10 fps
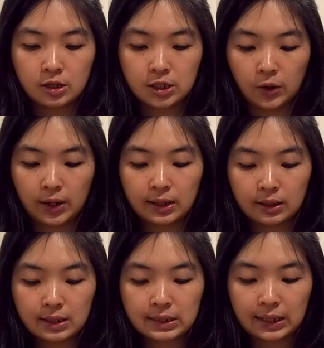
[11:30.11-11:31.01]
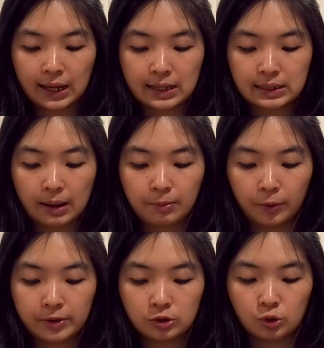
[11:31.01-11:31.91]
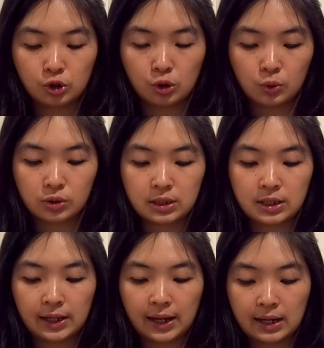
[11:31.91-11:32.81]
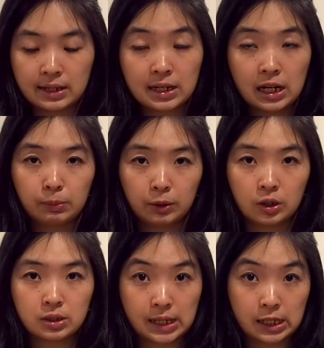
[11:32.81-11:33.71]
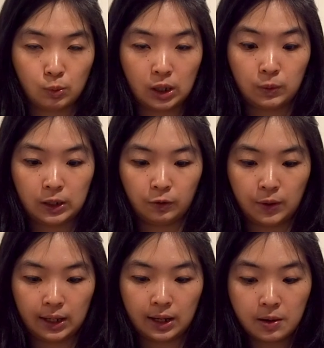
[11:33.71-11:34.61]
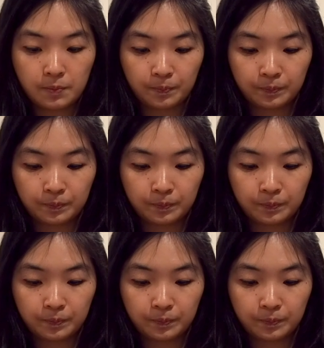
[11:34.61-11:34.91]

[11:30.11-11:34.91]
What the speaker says: So in this case, I'm going to choose day and date because that's what we created.